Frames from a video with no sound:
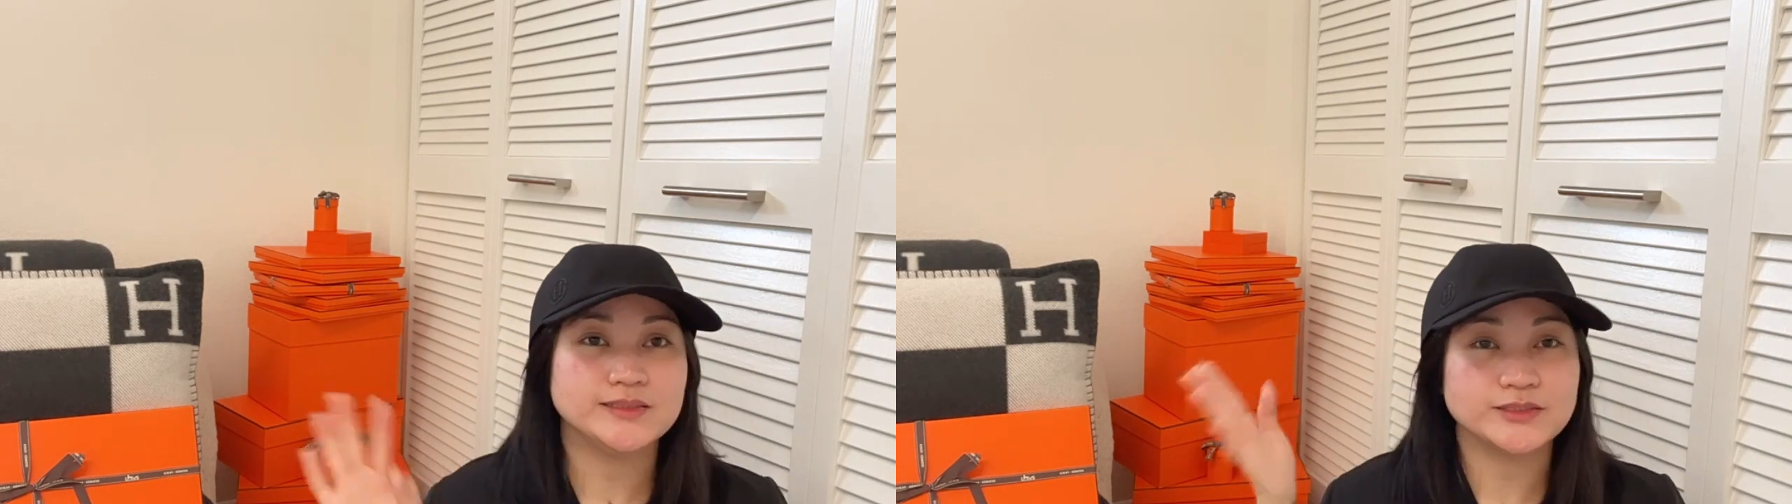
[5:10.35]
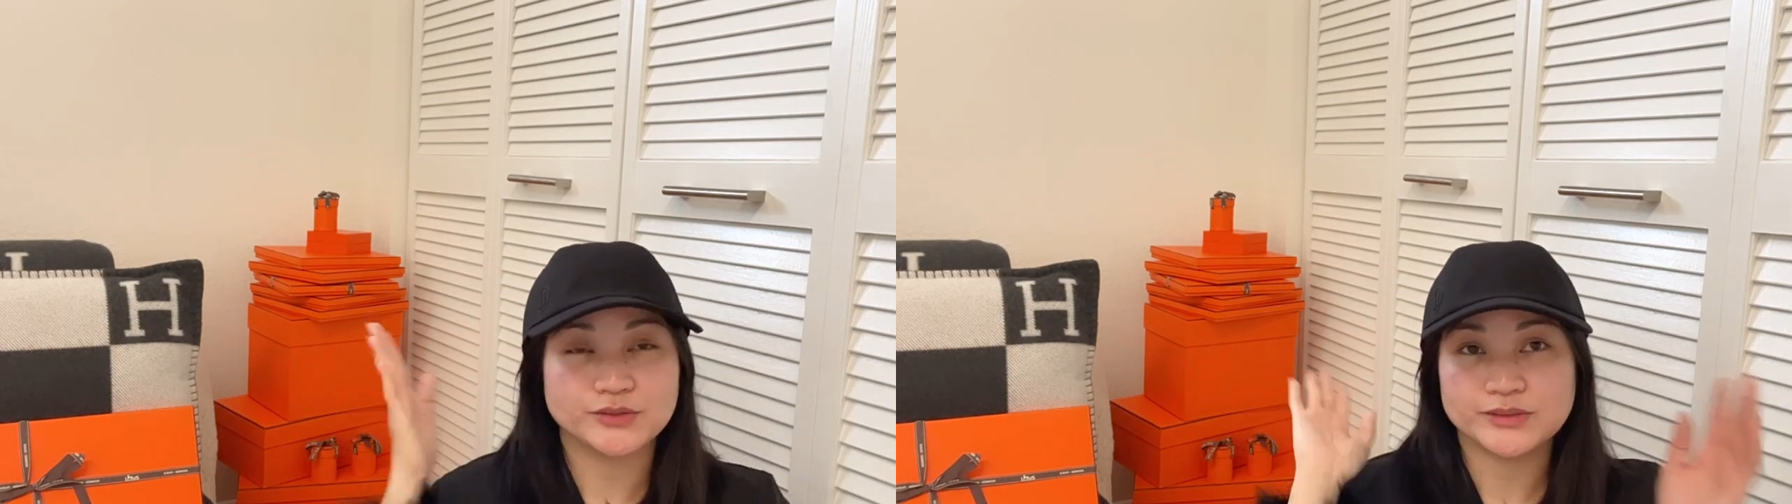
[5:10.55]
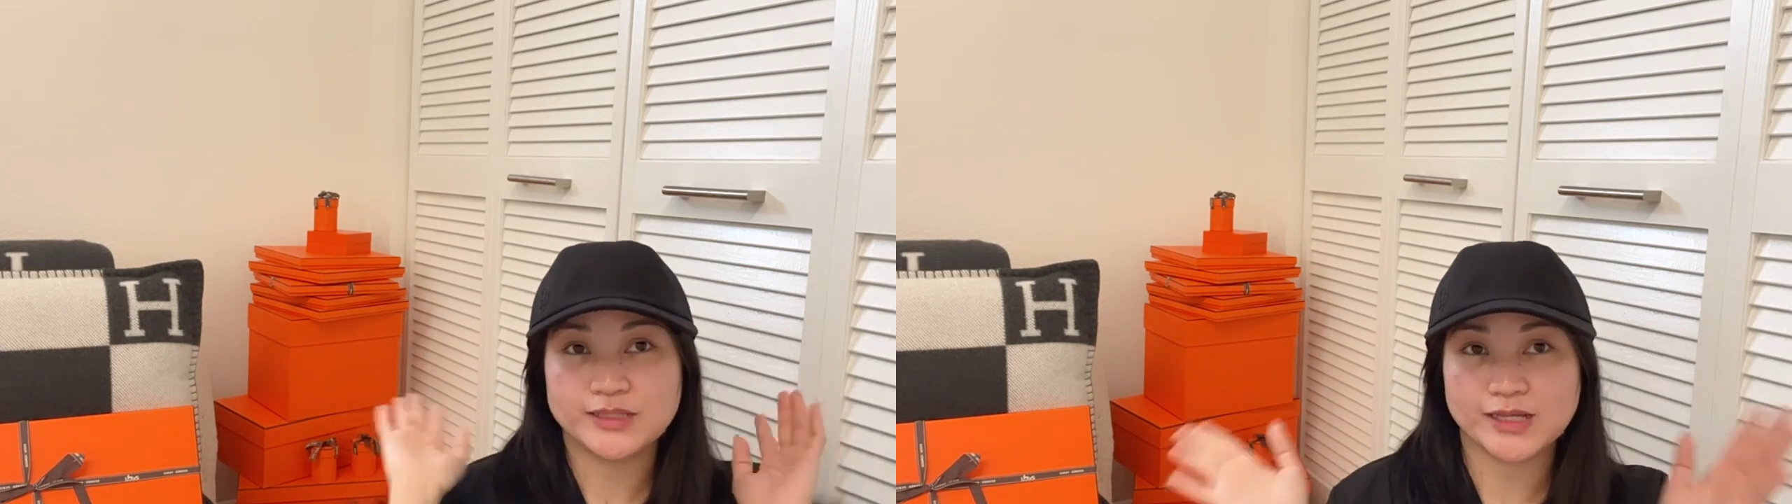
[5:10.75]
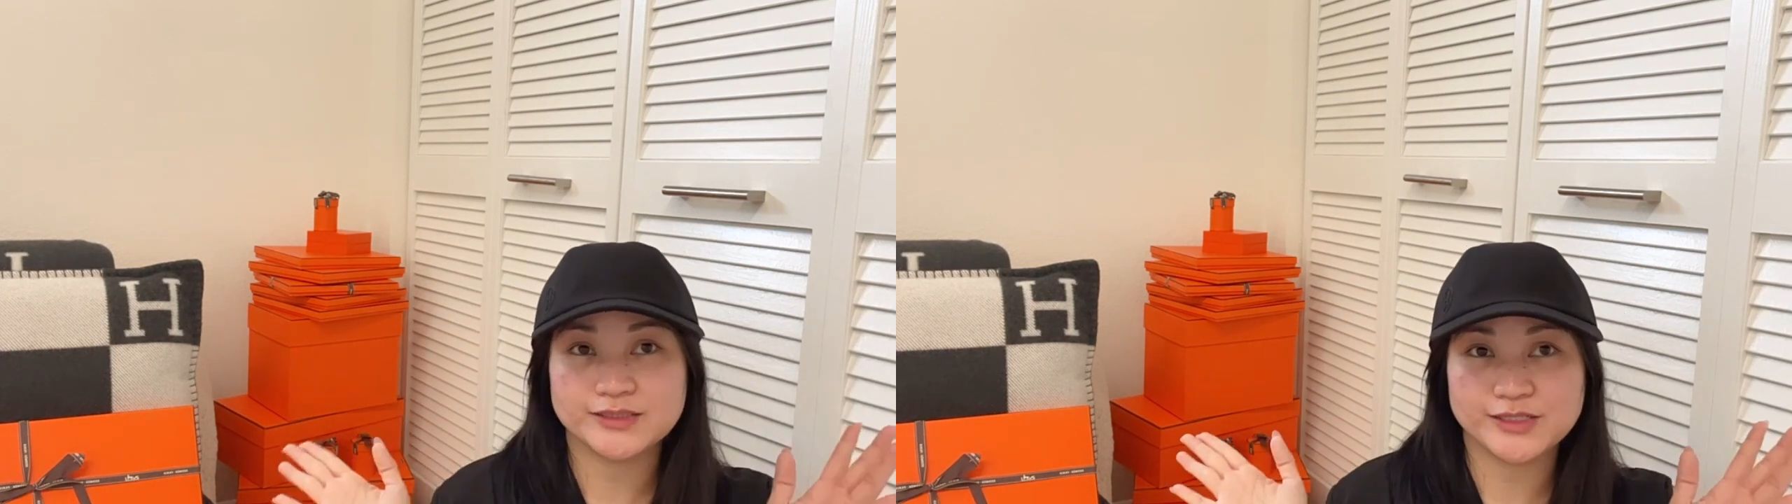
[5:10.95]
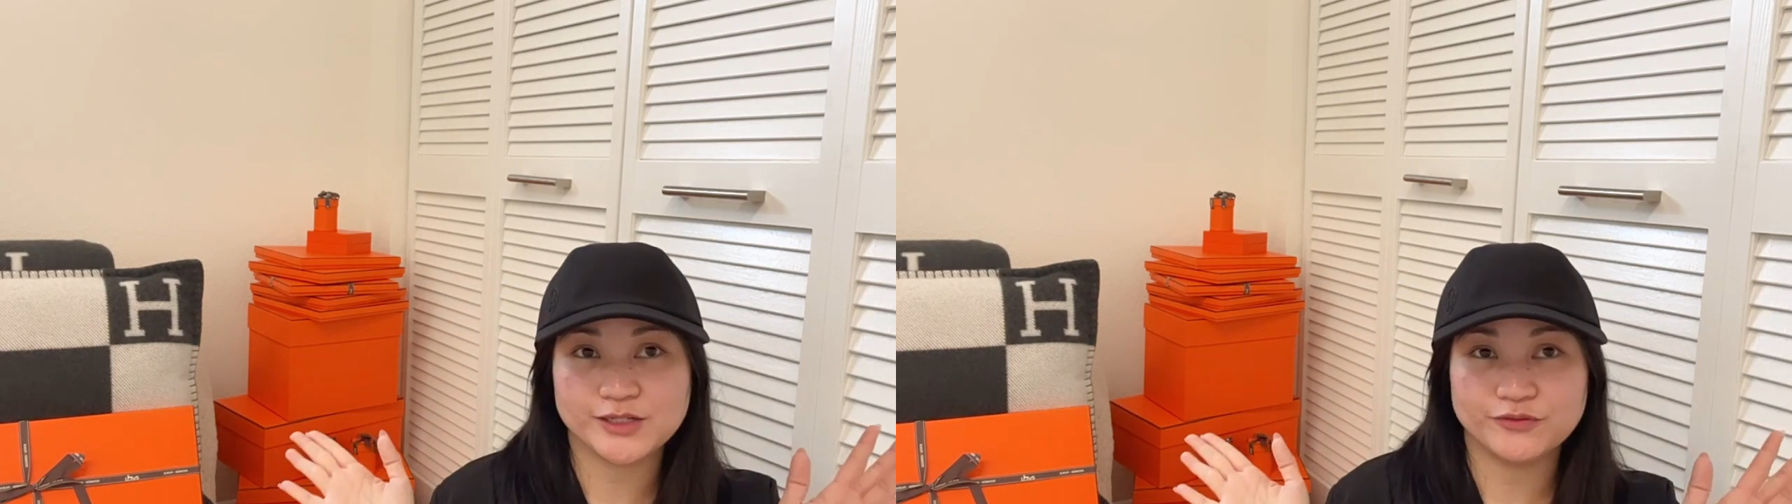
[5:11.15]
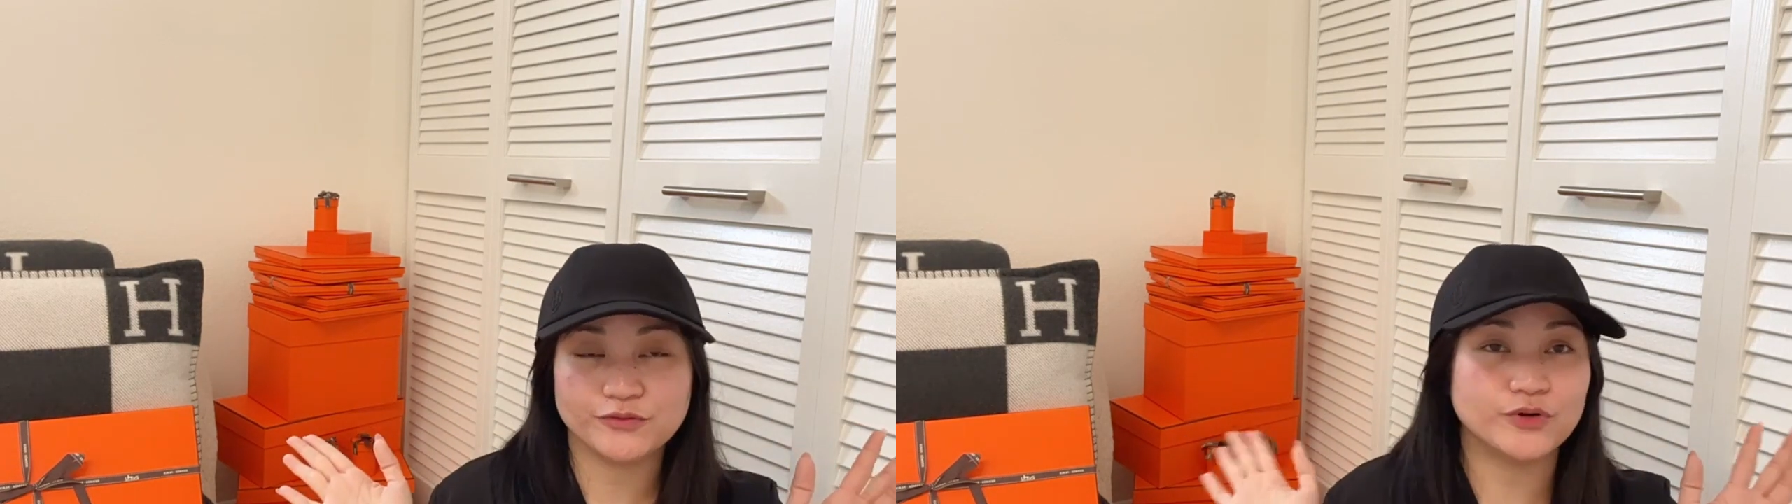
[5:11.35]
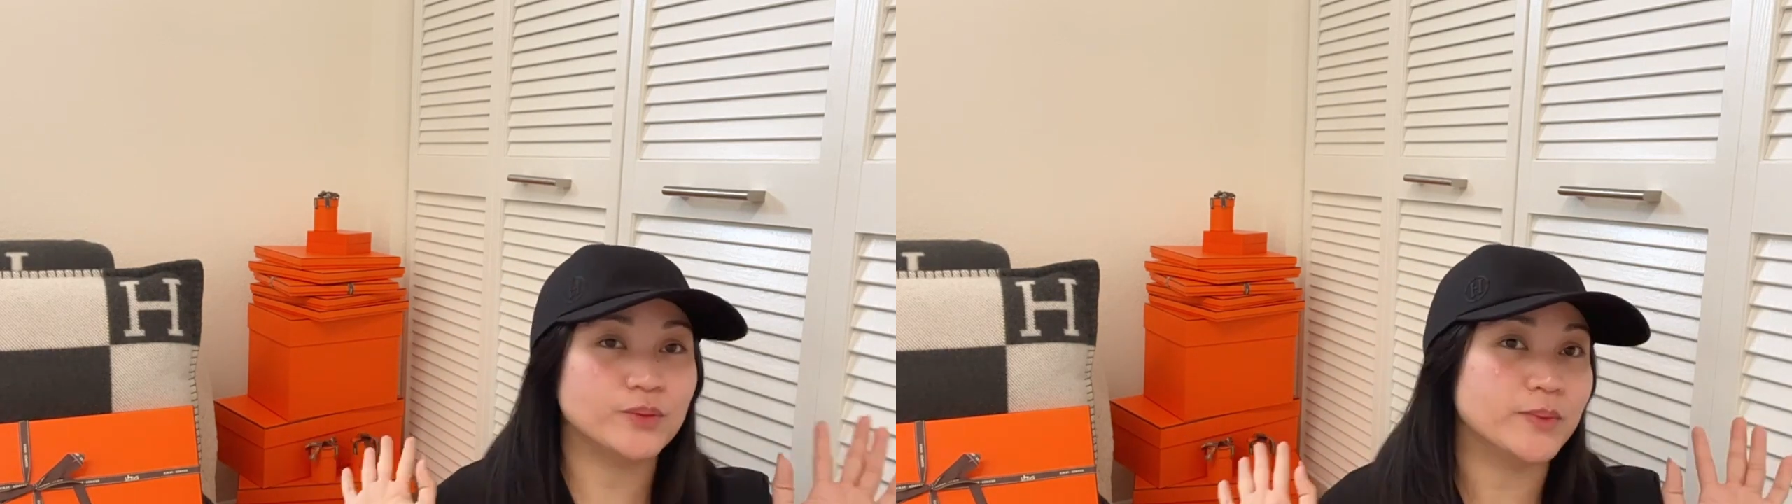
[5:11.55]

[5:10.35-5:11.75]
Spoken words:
so that's it for